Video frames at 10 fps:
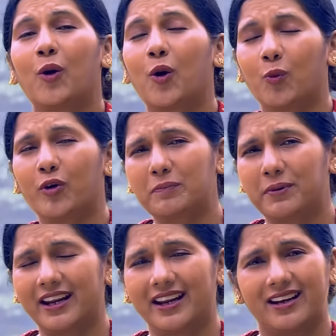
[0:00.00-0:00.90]
who would
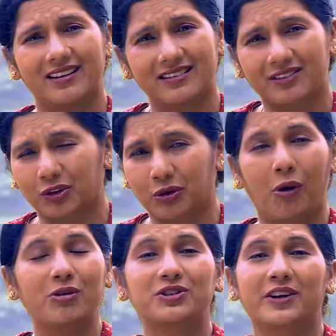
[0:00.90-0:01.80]
be
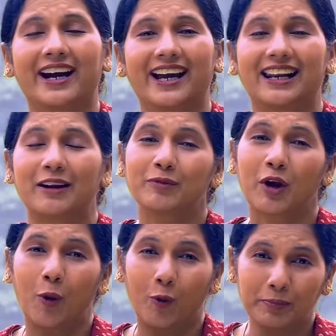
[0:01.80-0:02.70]
thrown to hell,
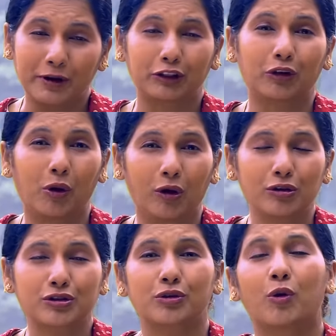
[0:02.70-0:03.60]
would be
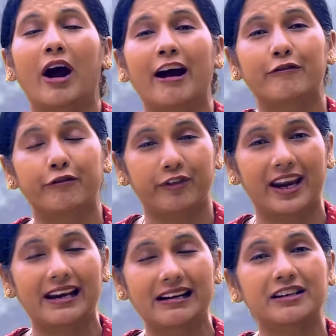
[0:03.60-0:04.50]
those who have
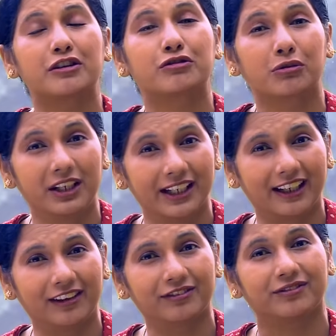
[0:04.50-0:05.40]
failed to
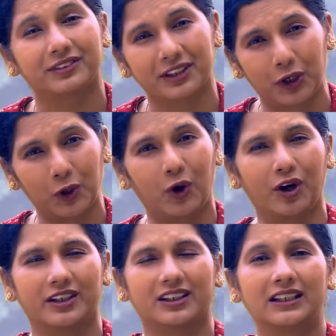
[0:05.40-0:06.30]
love the
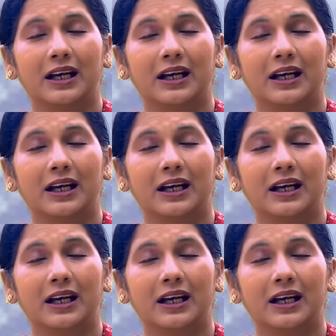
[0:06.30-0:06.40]
Lord.